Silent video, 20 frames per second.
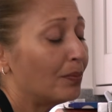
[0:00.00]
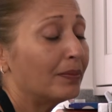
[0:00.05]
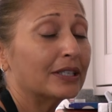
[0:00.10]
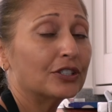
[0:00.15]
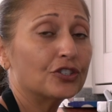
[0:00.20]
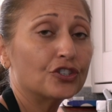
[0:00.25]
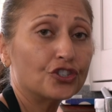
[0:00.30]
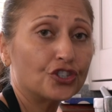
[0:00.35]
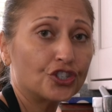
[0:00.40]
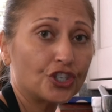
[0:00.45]

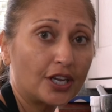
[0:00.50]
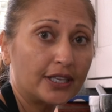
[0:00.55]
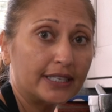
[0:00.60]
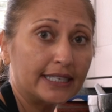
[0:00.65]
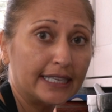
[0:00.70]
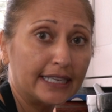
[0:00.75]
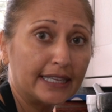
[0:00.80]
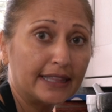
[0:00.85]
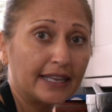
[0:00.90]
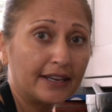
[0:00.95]
much
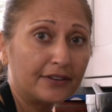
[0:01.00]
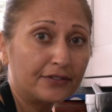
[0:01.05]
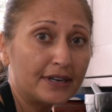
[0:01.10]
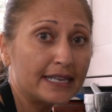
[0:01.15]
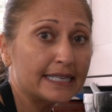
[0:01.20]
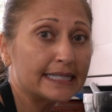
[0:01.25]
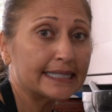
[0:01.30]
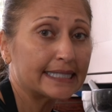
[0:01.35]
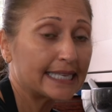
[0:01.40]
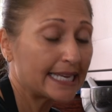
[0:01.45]
chutney there
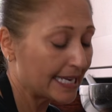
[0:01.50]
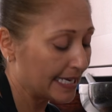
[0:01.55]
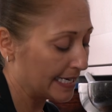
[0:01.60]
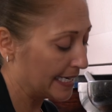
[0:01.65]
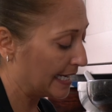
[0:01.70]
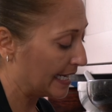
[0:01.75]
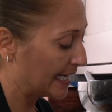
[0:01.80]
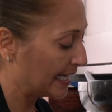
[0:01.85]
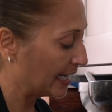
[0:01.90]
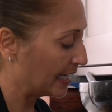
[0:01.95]
is
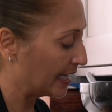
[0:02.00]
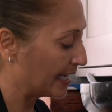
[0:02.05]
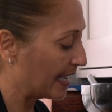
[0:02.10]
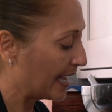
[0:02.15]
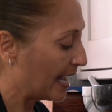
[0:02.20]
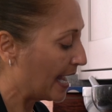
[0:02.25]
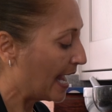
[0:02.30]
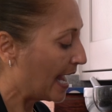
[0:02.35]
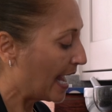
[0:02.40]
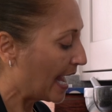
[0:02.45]
in here.
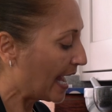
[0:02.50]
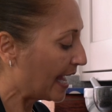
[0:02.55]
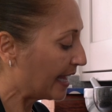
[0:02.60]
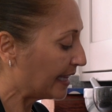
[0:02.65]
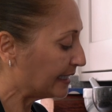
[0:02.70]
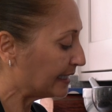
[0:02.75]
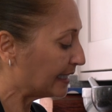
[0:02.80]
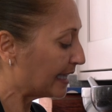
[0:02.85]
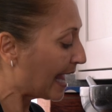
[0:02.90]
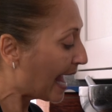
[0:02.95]

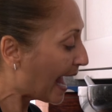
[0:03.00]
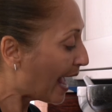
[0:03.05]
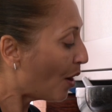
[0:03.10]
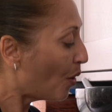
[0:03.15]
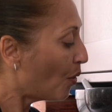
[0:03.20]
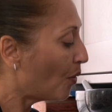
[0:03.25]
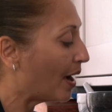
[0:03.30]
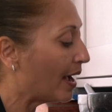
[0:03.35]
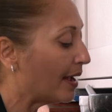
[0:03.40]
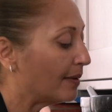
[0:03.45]
And
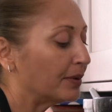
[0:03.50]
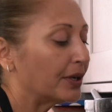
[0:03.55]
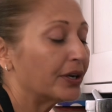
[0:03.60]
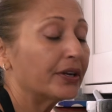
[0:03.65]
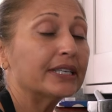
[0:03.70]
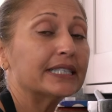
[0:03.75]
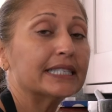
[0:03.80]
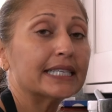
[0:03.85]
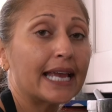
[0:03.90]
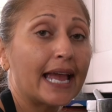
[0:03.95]
now I'm
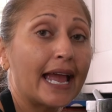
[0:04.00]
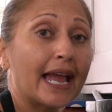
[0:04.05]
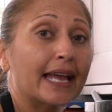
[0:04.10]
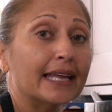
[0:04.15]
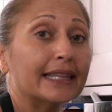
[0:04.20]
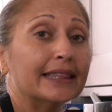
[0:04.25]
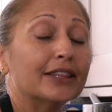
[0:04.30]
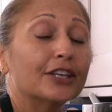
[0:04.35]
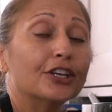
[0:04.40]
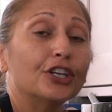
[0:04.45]
going to
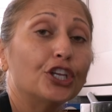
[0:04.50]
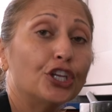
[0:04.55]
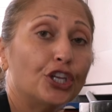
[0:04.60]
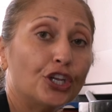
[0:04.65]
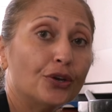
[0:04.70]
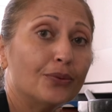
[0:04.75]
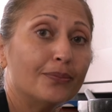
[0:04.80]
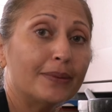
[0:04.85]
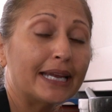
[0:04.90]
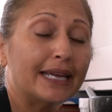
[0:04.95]
add the
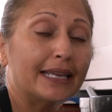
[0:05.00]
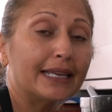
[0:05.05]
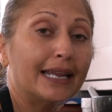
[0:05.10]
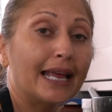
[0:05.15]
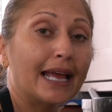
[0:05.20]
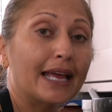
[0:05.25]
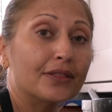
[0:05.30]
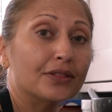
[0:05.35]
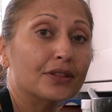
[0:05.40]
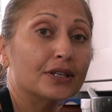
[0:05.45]
cumin
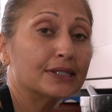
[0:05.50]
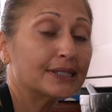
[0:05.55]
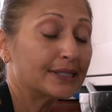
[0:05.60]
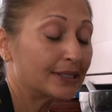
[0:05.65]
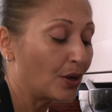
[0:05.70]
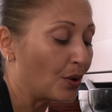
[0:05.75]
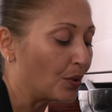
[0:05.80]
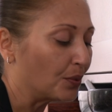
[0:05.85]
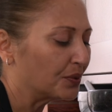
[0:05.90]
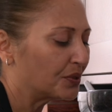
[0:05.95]
and the
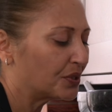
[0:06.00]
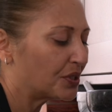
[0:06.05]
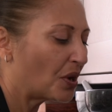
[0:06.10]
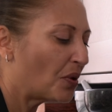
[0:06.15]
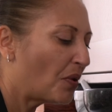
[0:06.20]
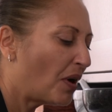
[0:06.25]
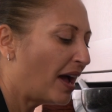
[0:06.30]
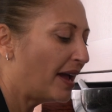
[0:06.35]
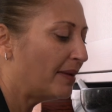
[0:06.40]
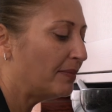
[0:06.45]
salt.
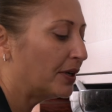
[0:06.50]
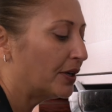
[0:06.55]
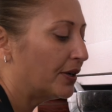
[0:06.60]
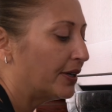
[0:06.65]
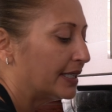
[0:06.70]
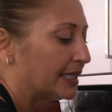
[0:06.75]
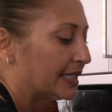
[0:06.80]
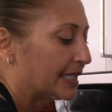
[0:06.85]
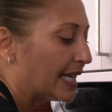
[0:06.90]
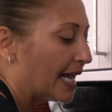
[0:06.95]
So I'm
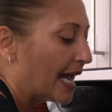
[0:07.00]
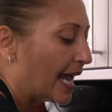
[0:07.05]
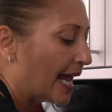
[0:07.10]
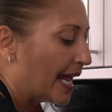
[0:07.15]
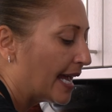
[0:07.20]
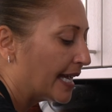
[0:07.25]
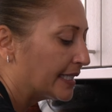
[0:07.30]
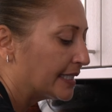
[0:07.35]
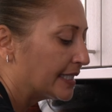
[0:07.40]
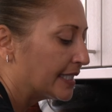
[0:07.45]
going to
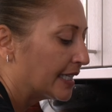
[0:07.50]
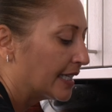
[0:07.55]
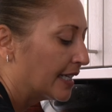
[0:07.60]
add